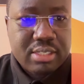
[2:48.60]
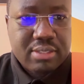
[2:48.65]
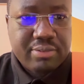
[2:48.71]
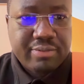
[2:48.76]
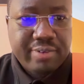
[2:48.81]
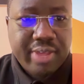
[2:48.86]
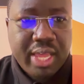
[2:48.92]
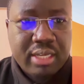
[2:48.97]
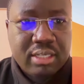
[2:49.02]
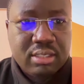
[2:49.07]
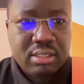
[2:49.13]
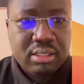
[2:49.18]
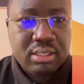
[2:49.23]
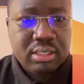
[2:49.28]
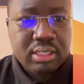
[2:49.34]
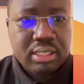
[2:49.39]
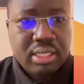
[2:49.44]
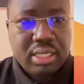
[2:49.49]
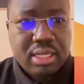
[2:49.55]
Savannah
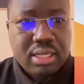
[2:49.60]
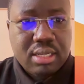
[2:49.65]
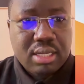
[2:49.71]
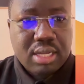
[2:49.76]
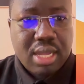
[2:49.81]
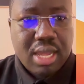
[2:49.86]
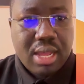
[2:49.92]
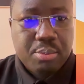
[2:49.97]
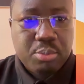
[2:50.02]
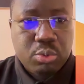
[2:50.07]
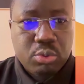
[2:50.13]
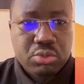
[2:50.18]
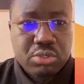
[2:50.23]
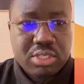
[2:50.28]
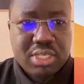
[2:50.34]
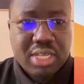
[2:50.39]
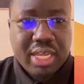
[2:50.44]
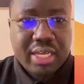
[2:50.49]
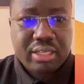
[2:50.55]
apple
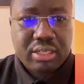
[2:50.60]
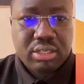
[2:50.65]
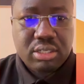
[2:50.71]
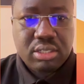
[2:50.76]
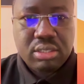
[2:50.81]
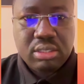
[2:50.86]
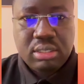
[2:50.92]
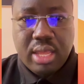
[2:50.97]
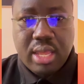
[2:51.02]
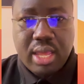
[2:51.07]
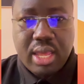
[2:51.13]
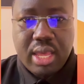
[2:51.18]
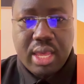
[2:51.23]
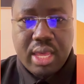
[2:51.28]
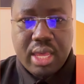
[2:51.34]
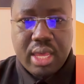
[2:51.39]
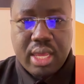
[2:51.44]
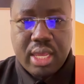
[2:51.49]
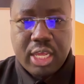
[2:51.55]
cider,
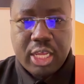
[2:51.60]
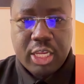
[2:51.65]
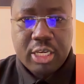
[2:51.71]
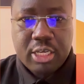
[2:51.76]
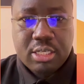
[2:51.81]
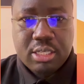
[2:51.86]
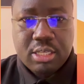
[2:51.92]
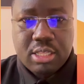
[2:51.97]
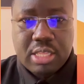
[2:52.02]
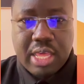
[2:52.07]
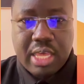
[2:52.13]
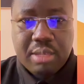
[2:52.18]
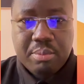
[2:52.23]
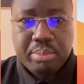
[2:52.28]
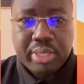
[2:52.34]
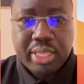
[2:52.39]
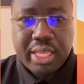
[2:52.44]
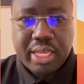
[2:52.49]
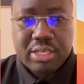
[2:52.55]
and they
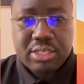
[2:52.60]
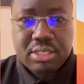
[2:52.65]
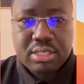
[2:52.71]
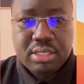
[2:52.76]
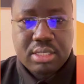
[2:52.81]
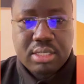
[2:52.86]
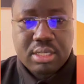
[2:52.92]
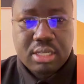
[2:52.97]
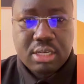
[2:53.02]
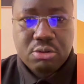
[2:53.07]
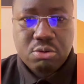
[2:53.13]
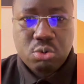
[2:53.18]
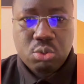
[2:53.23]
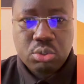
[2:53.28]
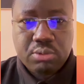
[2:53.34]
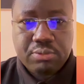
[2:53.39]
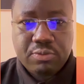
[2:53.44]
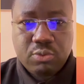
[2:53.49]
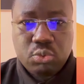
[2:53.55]
placed an
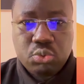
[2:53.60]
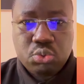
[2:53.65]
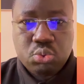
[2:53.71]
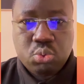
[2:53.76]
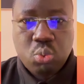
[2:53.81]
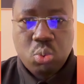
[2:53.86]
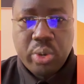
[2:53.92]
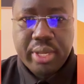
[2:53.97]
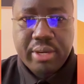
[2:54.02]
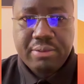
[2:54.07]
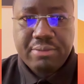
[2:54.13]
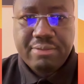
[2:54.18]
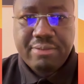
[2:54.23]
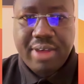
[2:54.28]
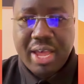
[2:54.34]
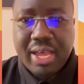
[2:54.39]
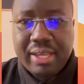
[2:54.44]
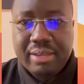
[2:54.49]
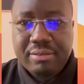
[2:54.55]
order for
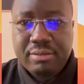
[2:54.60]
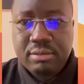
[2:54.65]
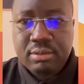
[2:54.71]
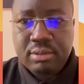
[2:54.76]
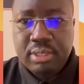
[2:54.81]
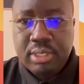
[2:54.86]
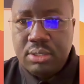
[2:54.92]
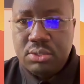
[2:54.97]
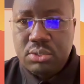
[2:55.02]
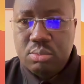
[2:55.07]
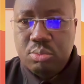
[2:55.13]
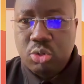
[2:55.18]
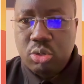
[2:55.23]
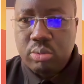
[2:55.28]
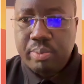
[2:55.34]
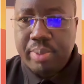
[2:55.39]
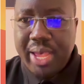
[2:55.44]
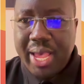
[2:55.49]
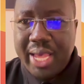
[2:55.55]
25
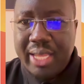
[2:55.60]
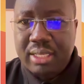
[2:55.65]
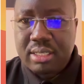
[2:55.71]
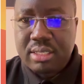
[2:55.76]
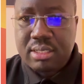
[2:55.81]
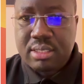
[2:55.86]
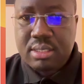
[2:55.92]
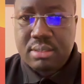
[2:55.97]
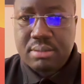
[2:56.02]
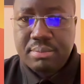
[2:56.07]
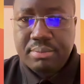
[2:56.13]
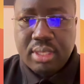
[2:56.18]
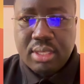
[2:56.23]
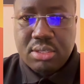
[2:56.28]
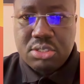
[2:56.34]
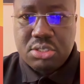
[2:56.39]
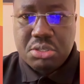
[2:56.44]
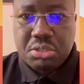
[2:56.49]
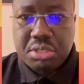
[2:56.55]
small packs.
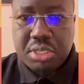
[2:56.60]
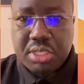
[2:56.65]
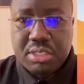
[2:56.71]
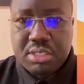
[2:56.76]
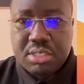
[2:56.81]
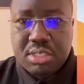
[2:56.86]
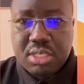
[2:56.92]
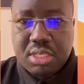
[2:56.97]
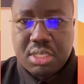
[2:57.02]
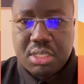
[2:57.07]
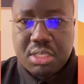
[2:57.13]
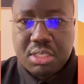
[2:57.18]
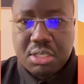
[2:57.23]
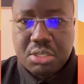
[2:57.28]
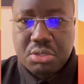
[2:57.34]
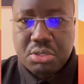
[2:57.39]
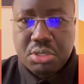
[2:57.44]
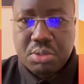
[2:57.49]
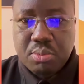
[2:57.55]
So you can see the
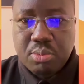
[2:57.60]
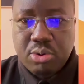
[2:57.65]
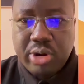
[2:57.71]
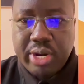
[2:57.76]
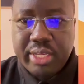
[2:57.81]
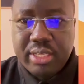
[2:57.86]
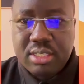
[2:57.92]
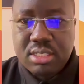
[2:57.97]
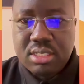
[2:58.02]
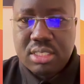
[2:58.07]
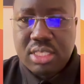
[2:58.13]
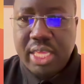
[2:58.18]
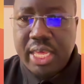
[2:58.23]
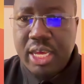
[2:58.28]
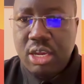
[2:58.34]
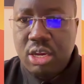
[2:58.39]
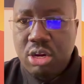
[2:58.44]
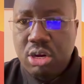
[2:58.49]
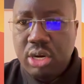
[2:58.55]
unit price
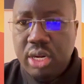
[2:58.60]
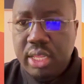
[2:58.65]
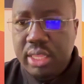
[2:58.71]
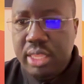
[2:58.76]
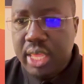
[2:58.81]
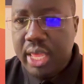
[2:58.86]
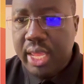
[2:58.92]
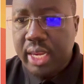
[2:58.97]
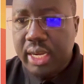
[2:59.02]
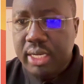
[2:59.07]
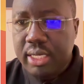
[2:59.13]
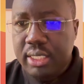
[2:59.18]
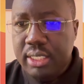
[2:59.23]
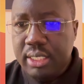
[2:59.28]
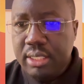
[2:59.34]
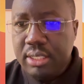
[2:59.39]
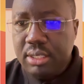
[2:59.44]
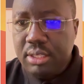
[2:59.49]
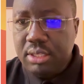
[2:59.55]
there and then
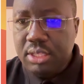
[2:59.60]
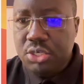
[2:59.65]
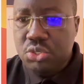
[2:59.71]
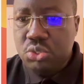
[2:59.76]
the